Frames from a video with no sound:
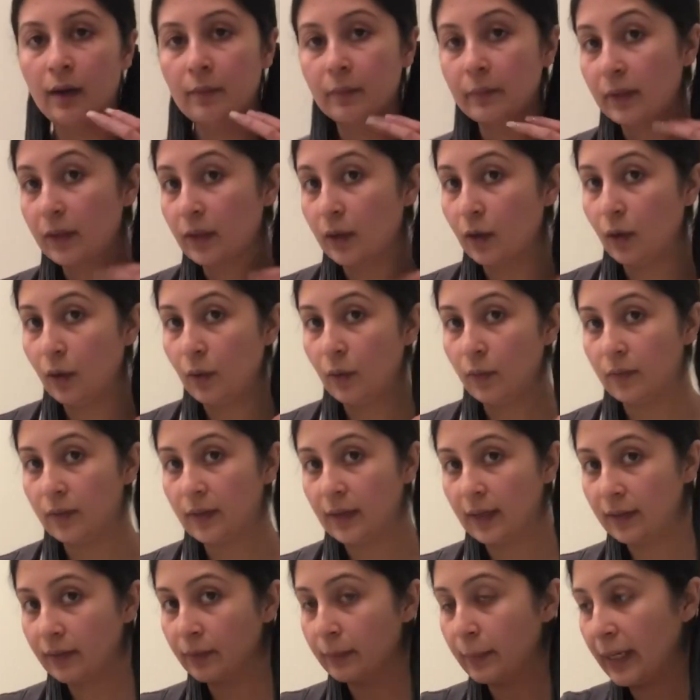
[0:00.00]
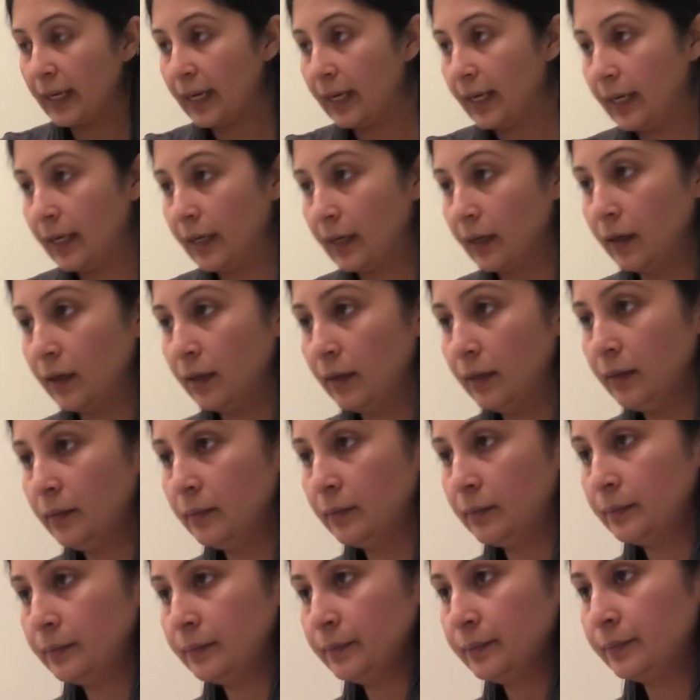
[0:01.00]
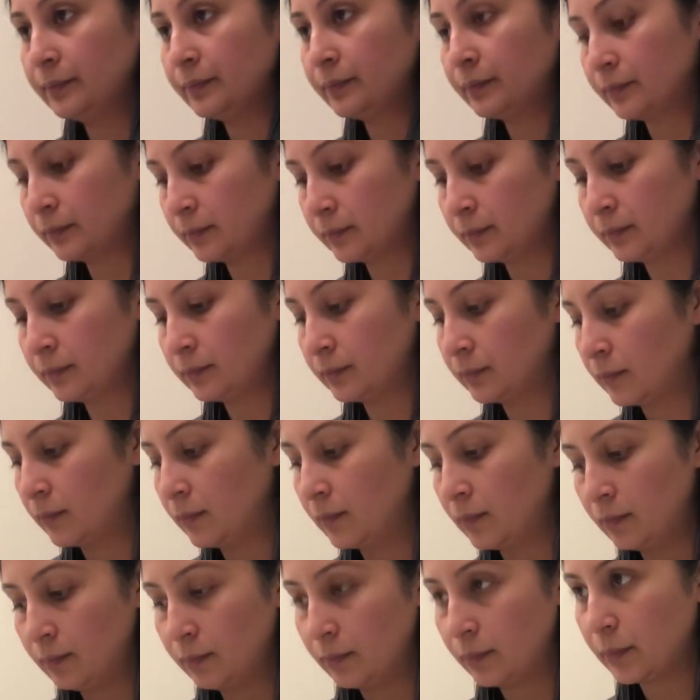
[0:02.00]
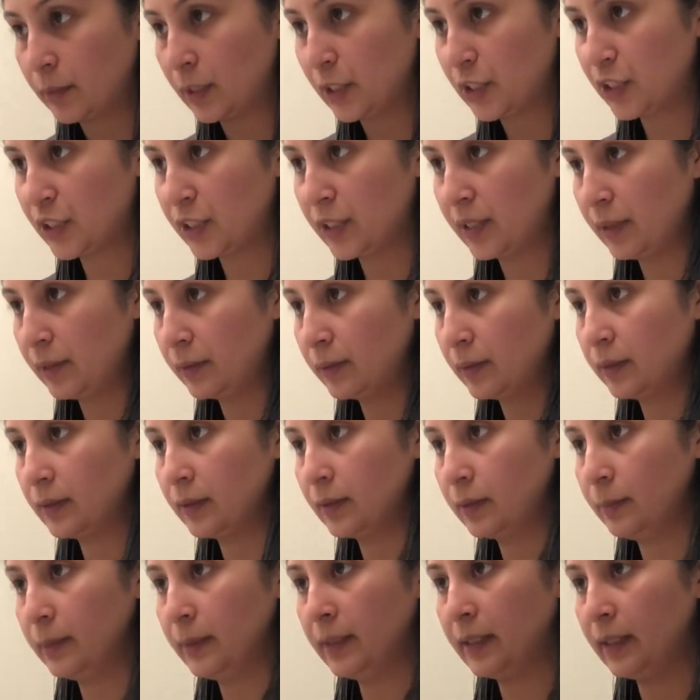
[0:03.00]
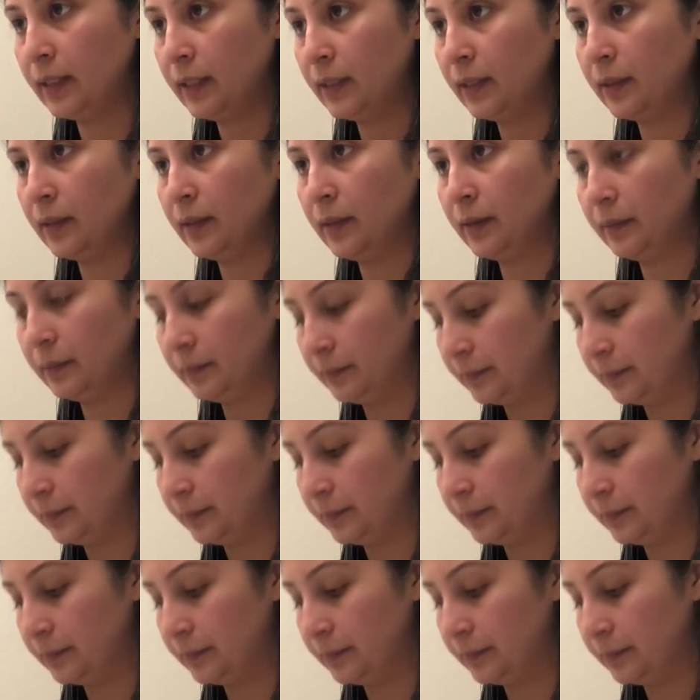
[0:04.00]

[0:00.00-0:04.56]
Gonna hold the end of my hair, brush it out a little bit here.